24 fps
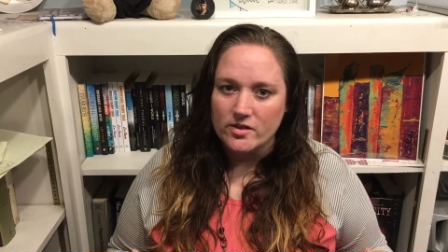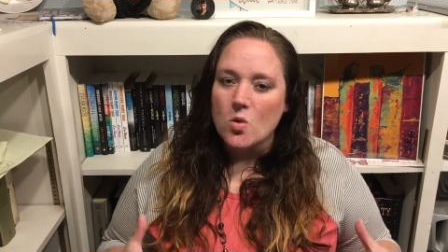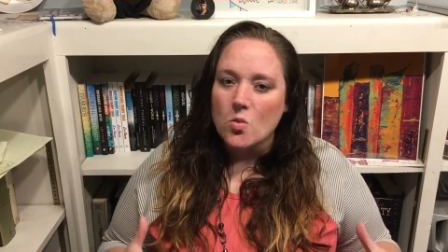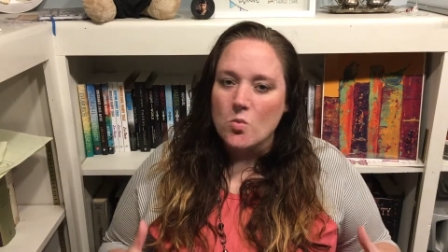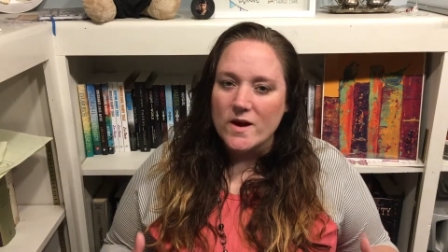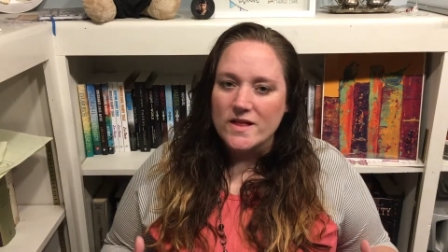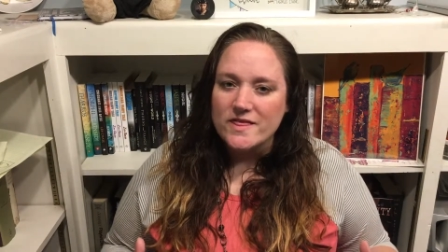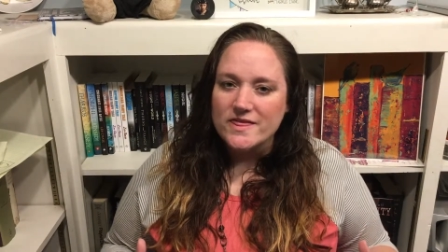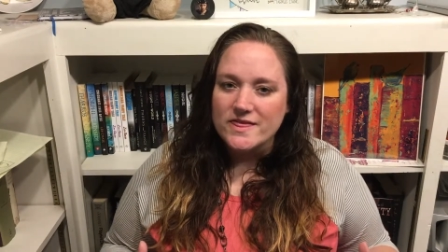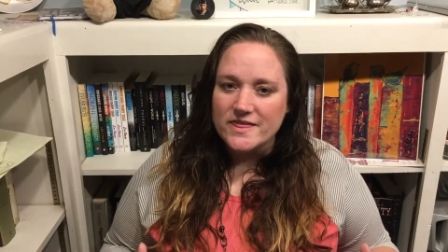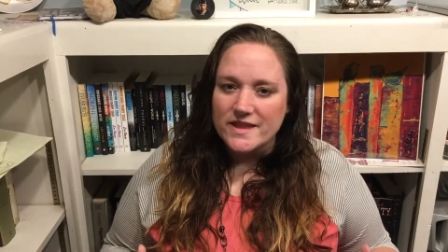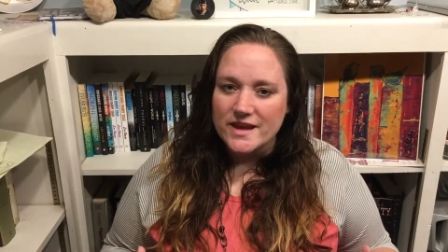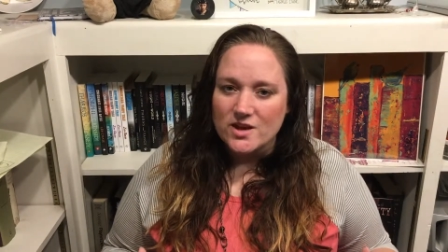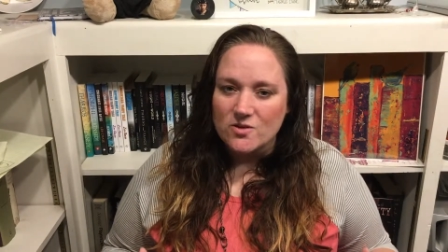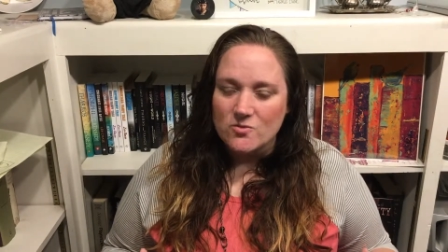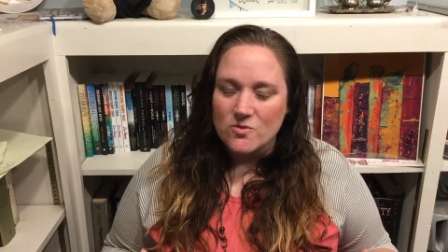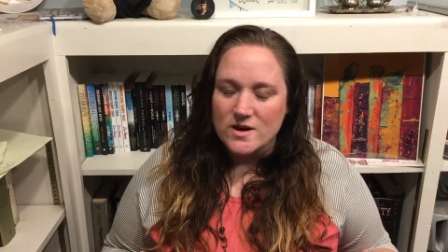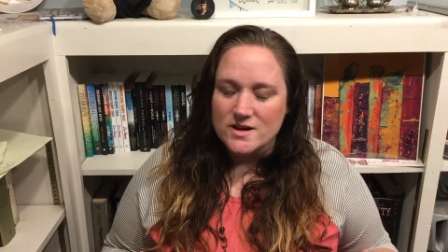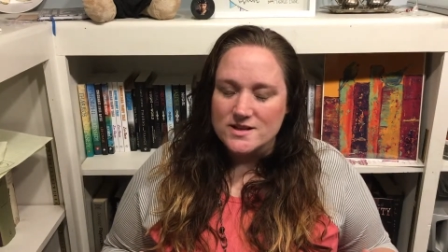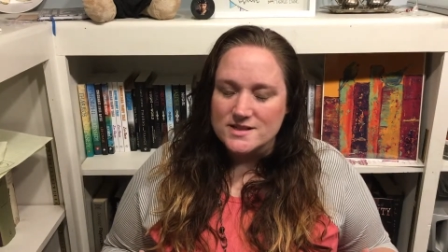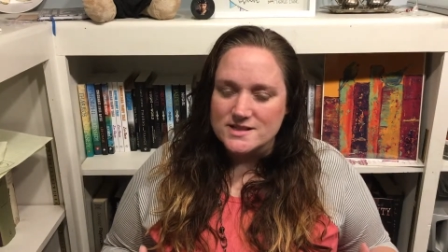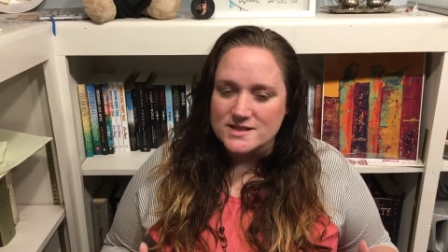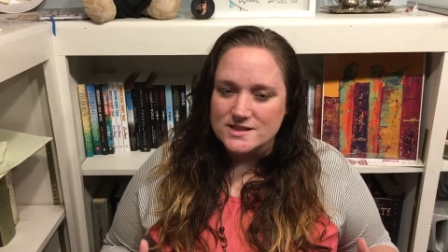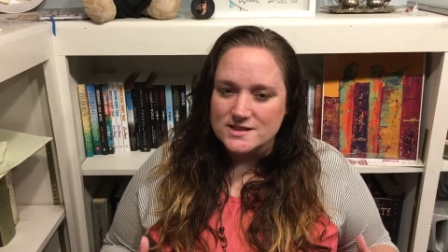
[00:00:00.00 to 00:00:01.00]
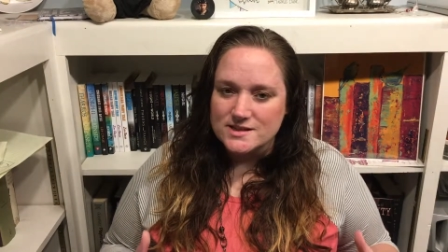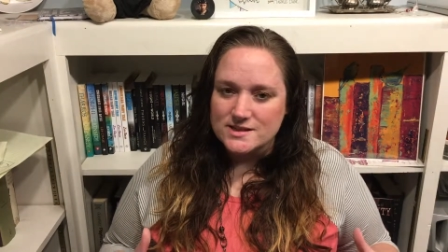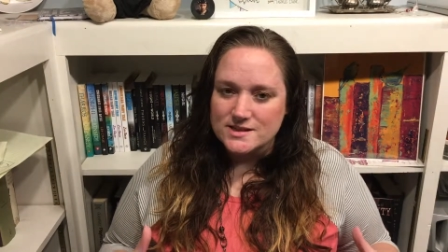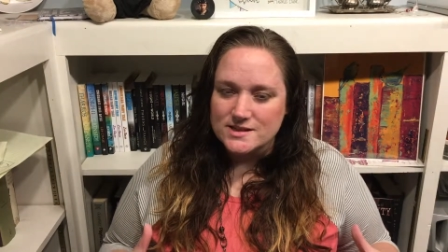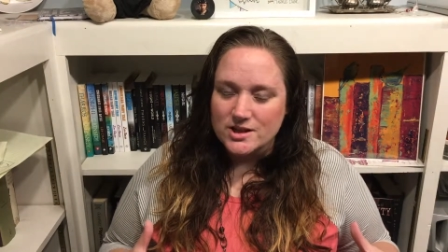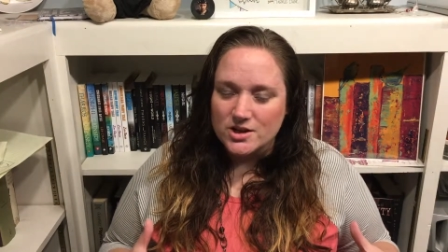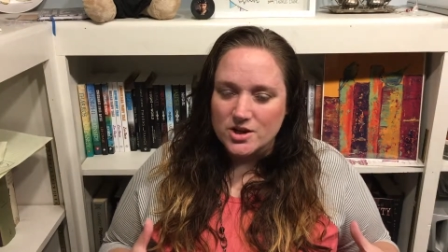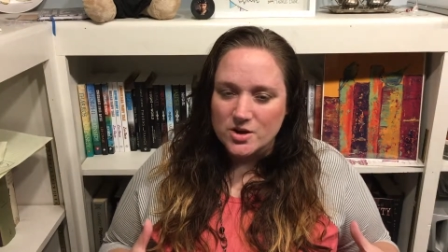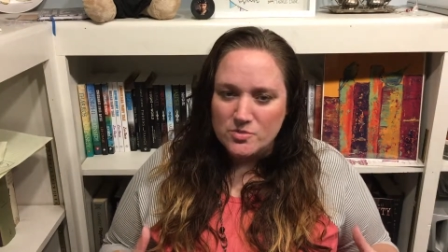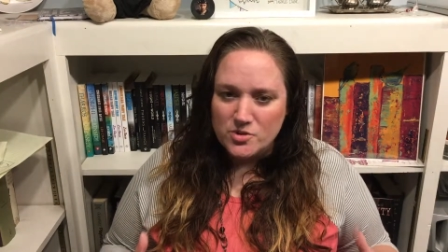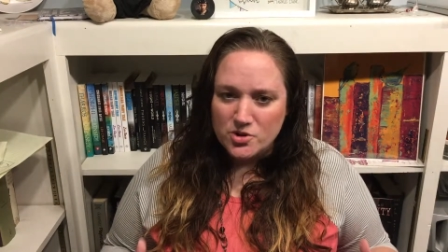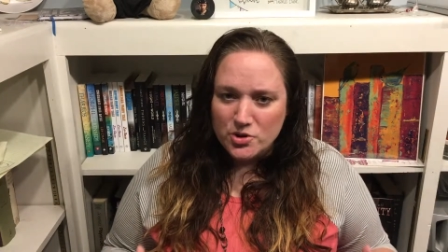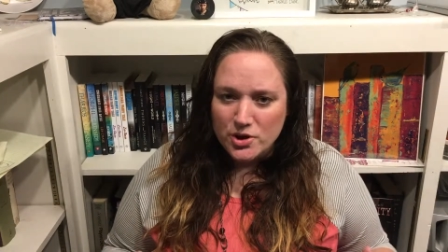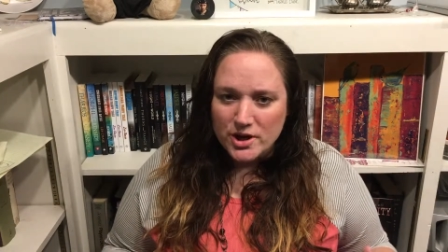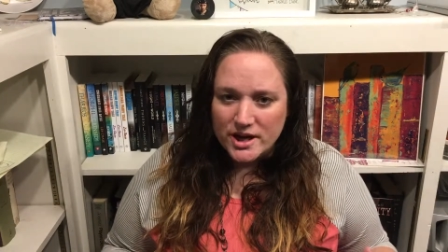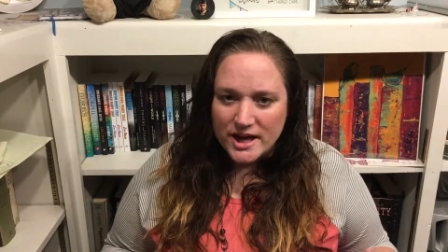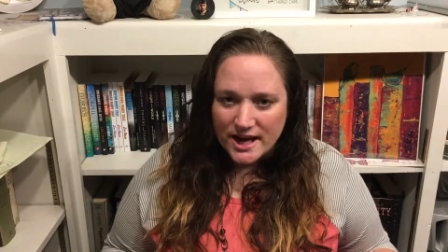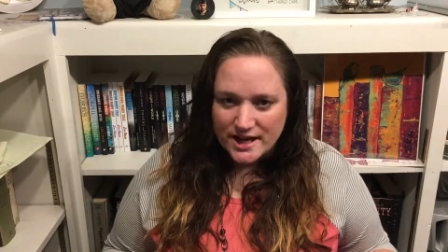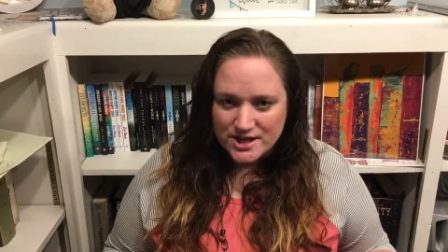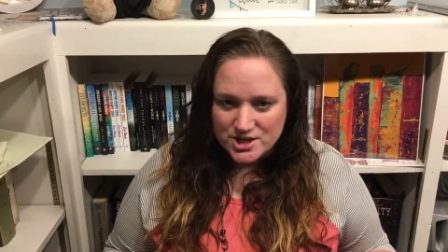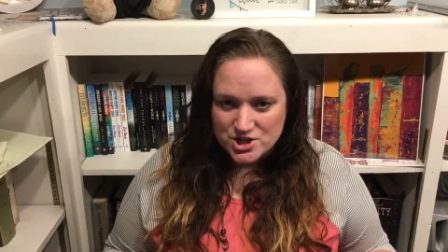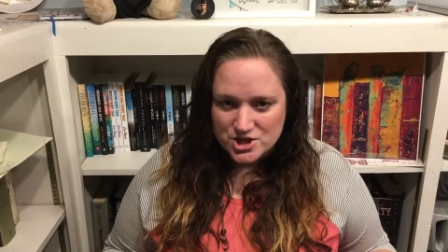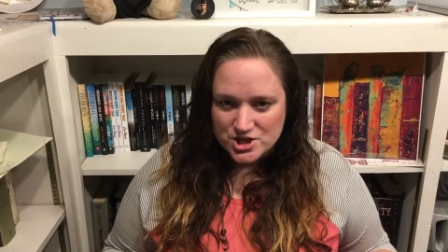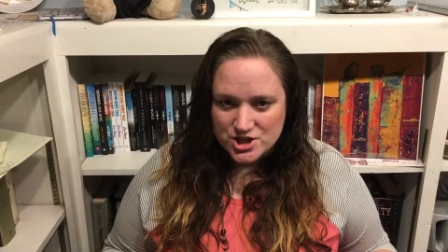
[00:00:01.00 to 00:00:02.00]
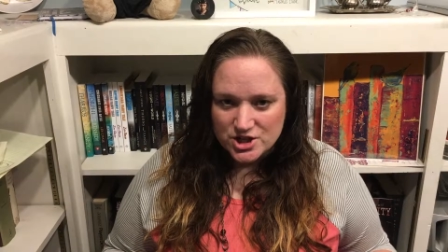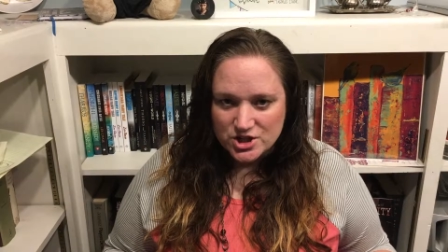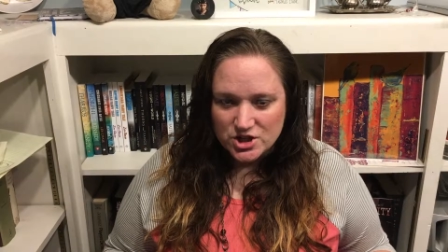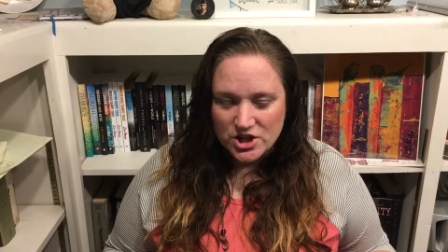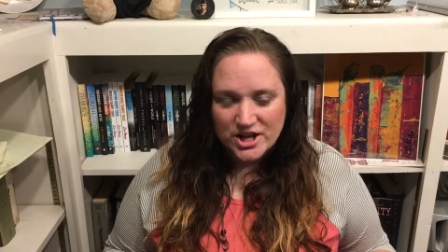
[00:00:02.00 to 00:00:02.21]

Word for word: One thing was the communication.